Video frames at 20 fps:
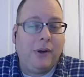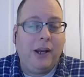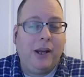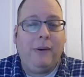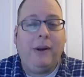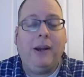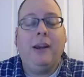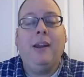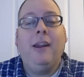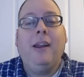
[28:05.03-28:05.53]

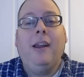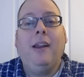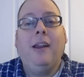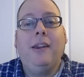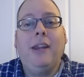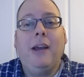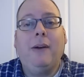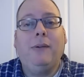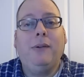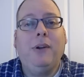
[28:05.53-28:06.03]
anyway,
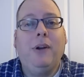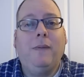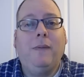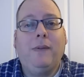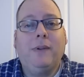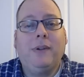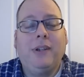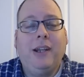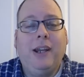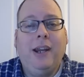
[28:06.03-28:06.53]
that will do it
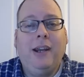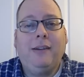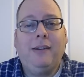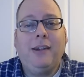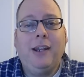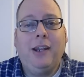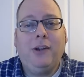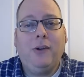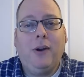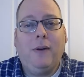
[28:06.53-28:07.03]
for today.
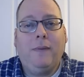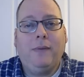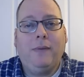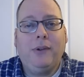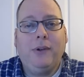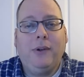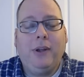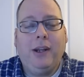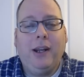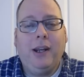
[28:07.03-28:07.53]
Thank you all for
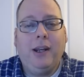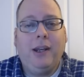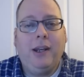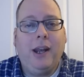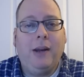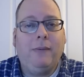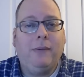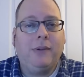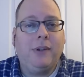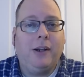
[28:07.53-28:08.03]
tuning in,
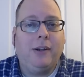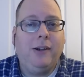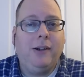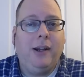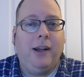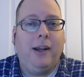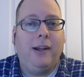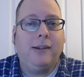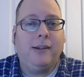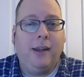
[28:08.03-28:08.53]
and we'll talk to
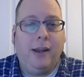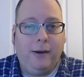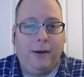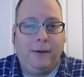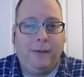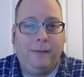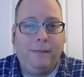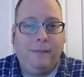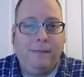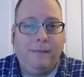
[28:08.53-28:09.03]
you guys later.